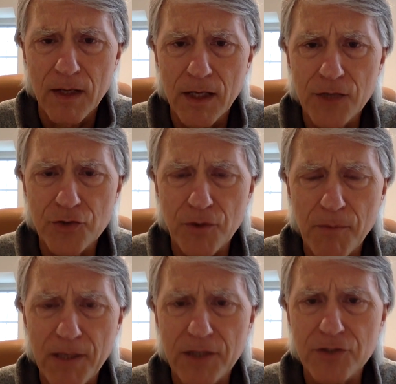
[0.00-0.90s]
a
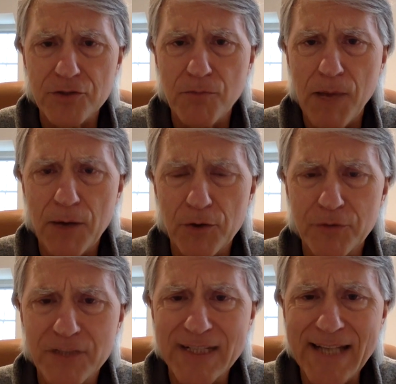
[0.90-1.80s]
tremendous amount
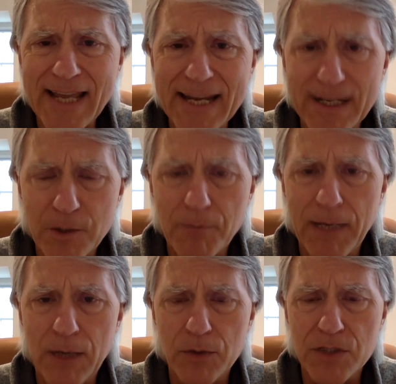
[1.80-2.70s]
of data
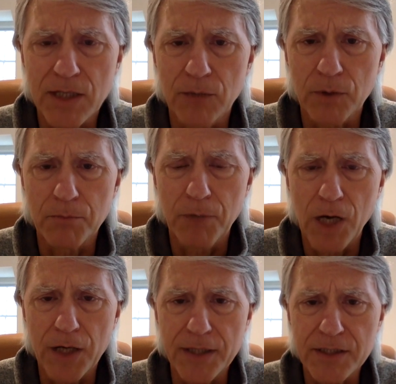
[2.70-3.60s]
about our
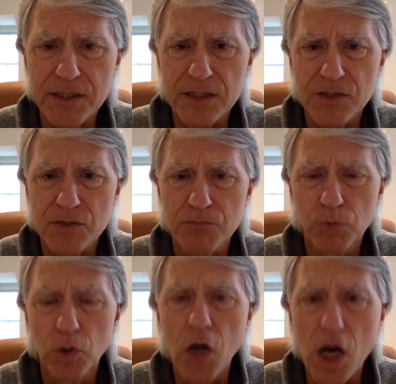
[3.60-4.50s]
bodies is
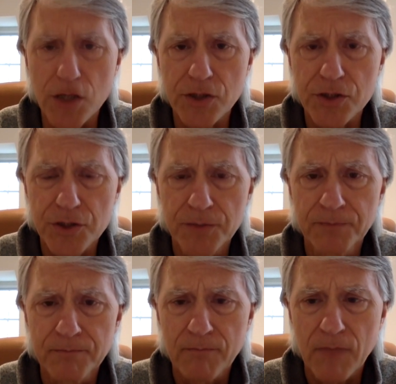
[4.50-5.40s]
lost
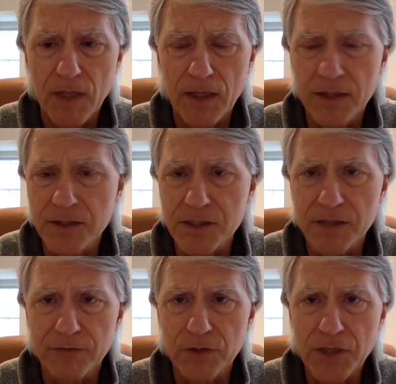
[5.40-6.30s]
and is
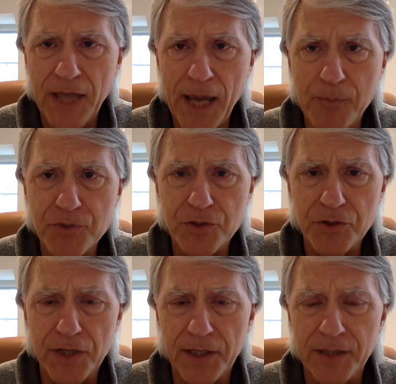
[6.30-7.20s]
never
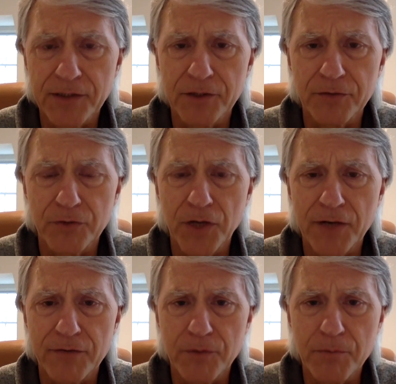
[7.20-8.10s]
captured and can therefore
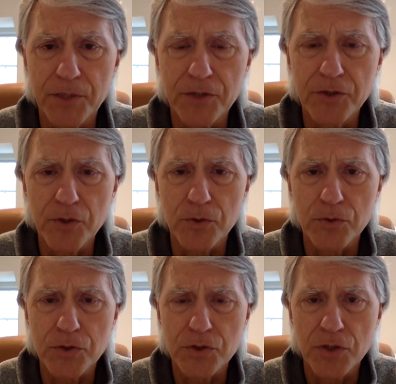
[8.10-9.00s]
never be
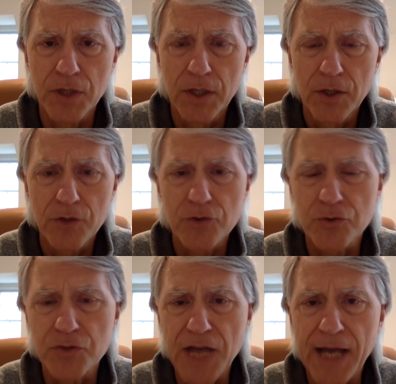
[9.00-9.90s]
used
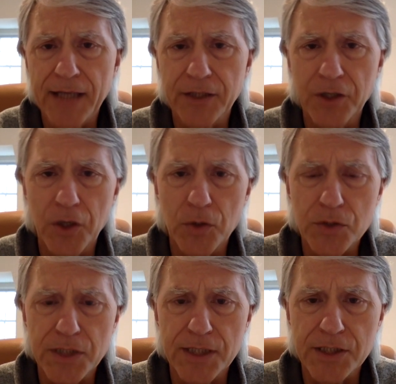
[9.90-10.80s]
to
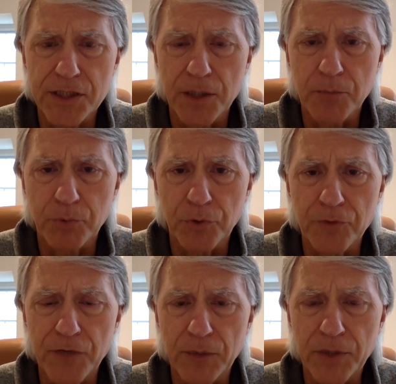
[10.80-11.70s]
diagnose us and
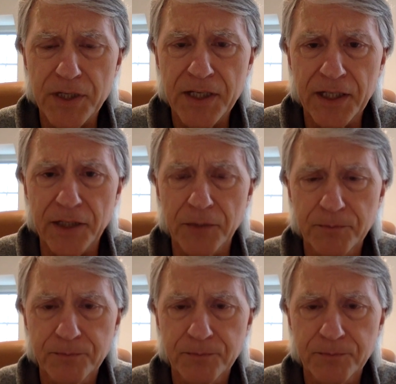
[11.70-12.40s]
improve our care.